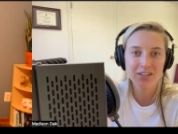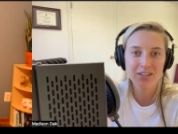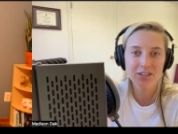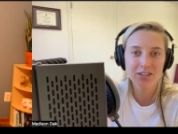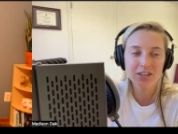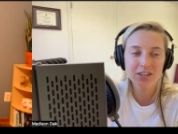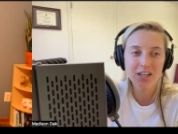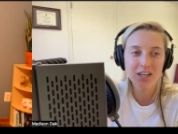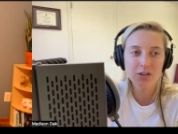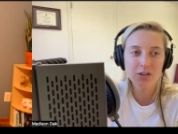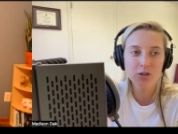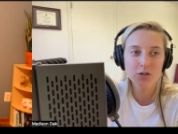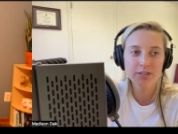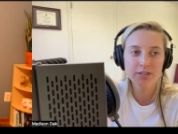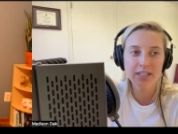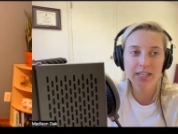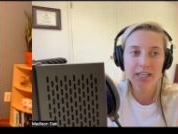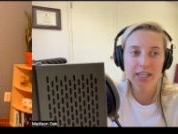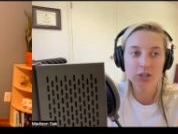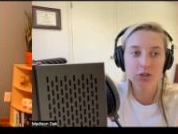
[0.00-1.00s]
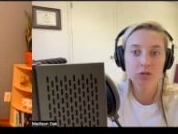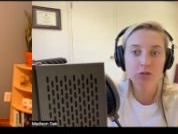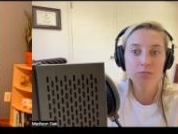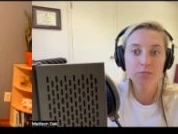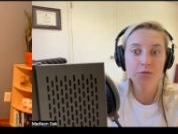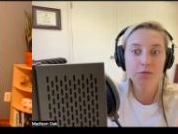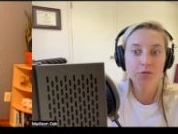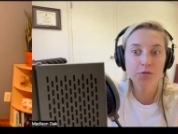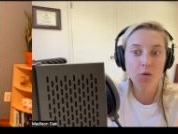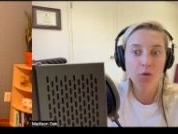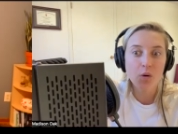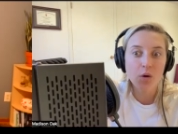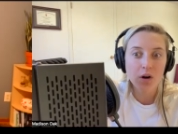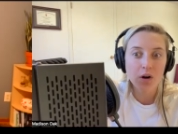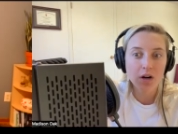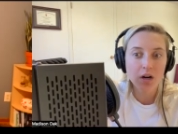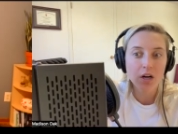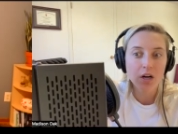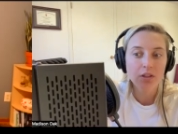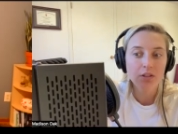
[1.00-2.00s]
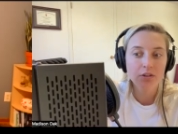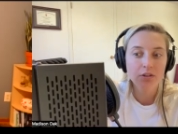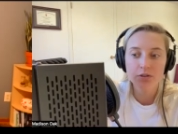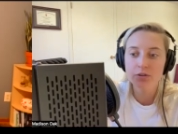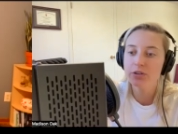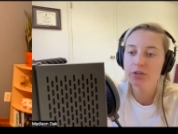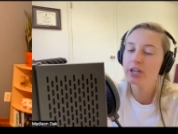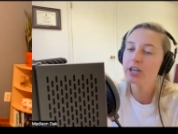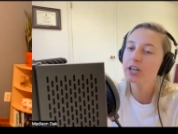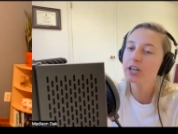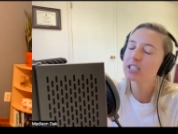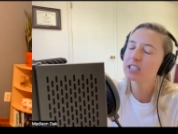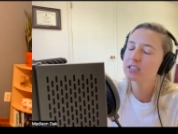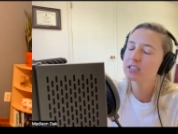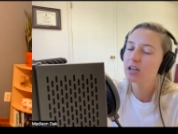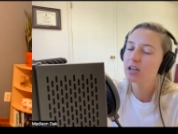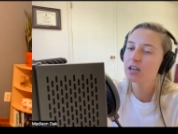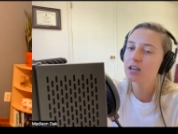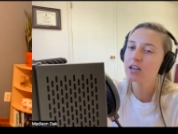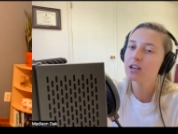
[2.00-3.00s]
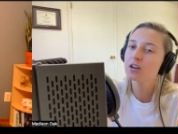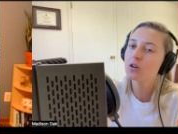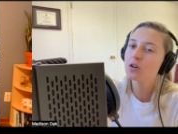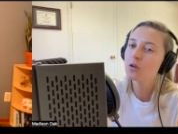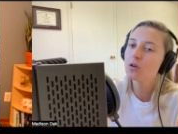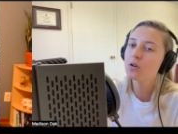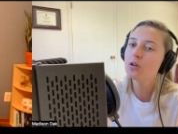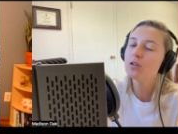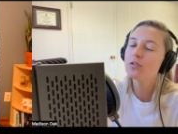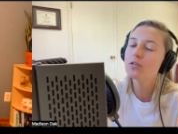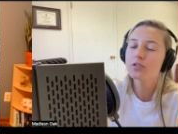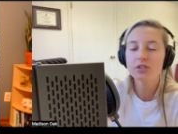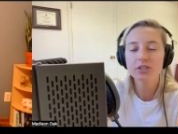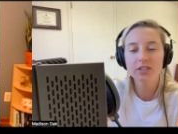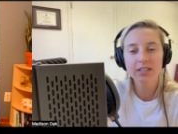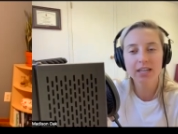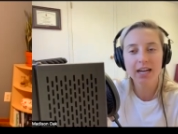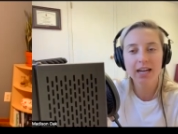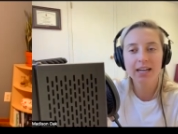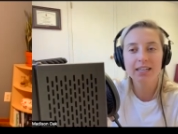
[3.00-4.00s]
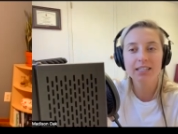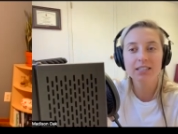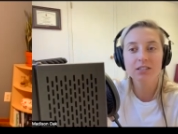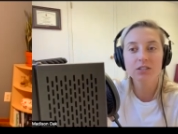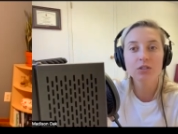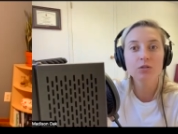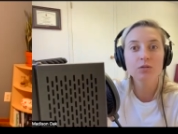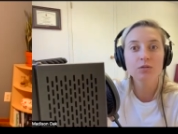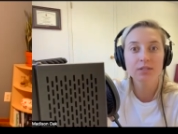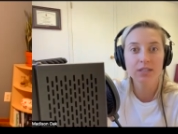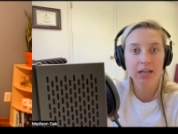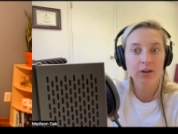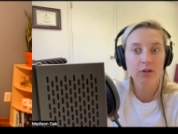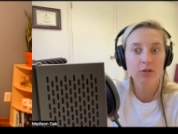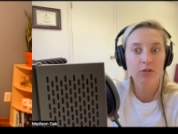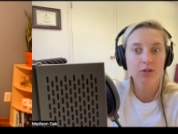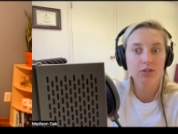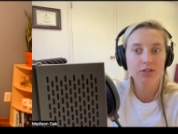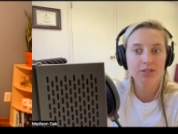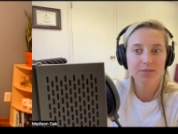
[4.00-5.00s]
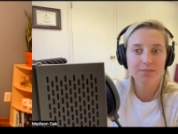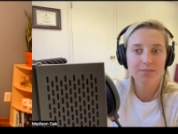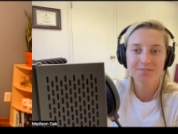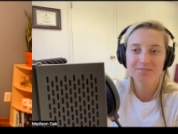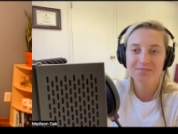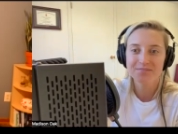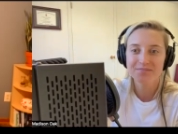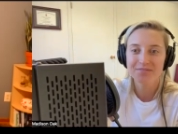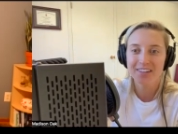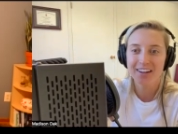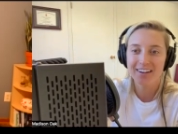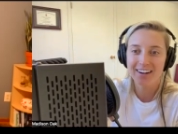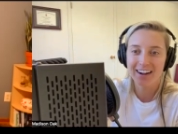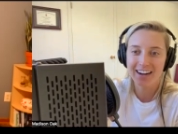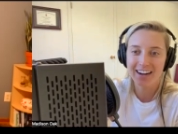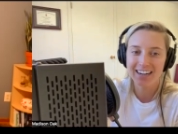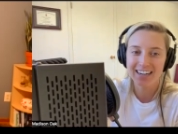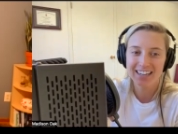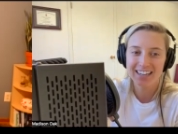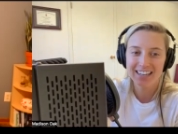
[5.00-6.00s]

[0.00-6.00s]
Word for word: Good luck goal setting. Do them before the new year. It's not a goal for today, is to set your goals. All right.